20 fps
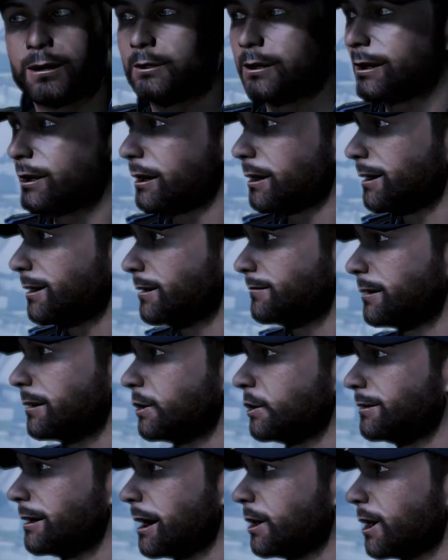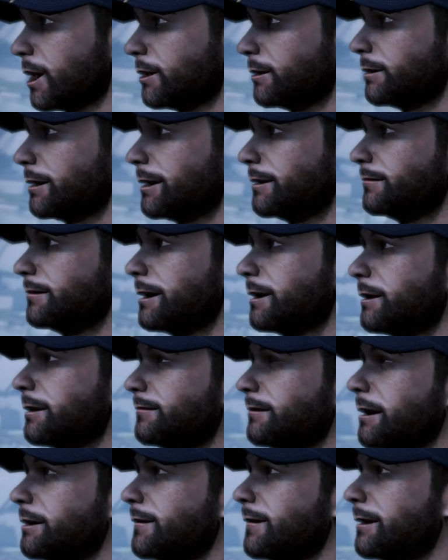Finally getting some use out of those disability